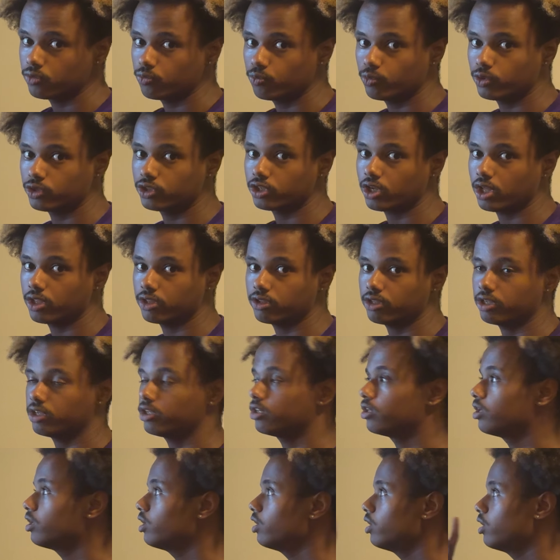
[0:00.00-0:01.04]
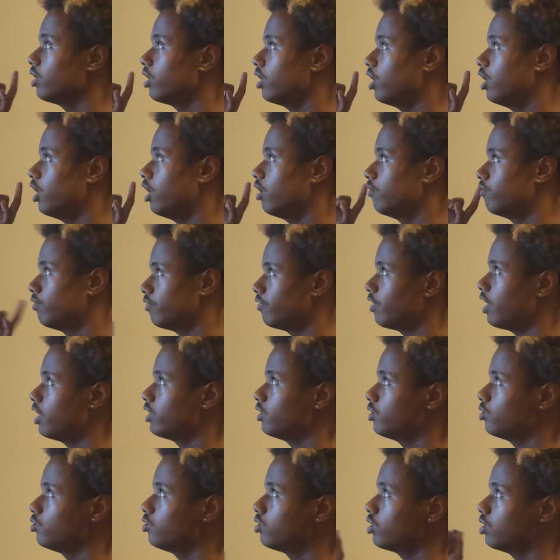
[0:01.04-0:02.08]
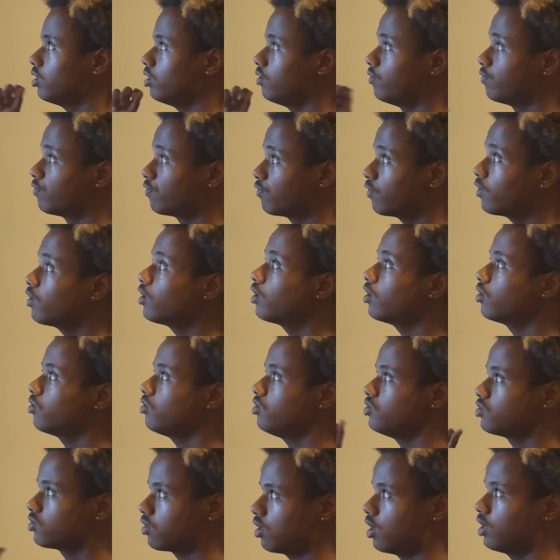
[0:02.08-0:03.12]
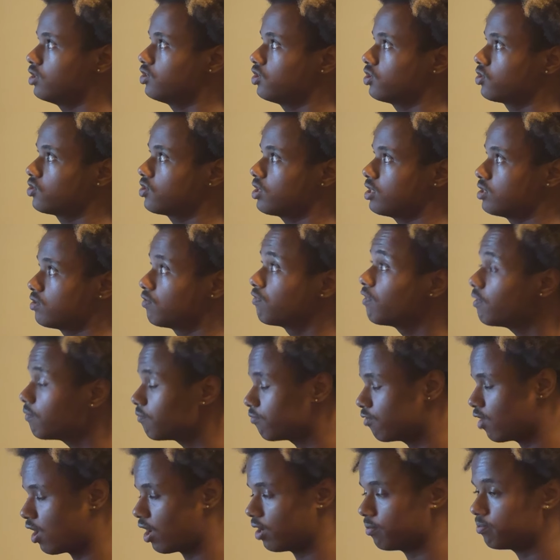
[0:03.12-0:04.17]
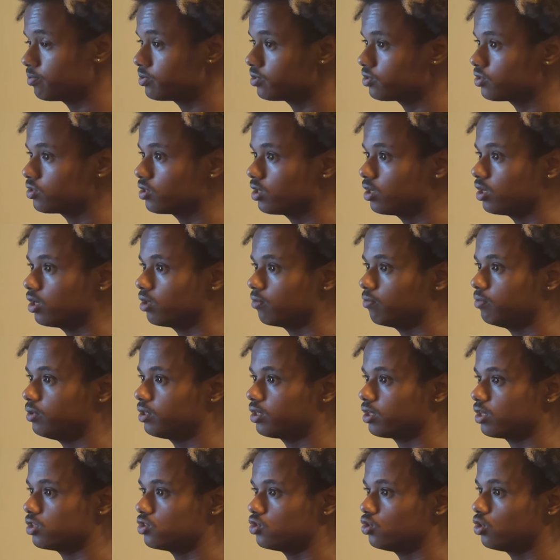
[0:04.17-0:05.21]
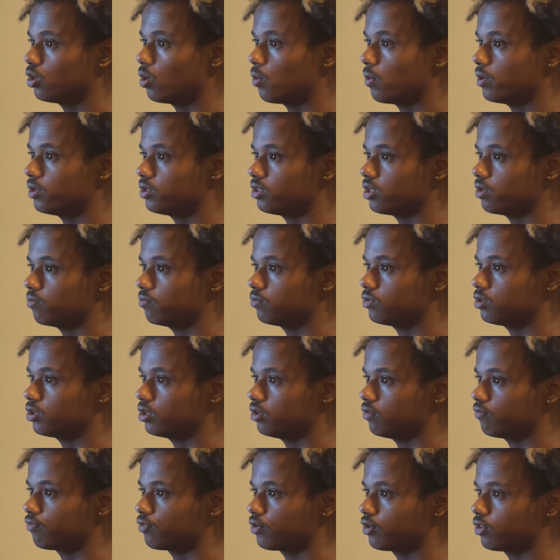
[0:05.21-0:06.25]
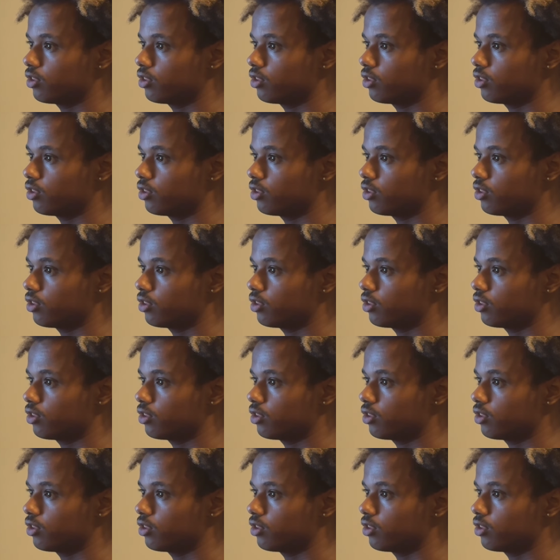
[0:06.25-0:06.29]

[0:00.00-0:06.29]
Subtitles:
We're telling Vivado to infer these logics as flip flops because you don't want them to infer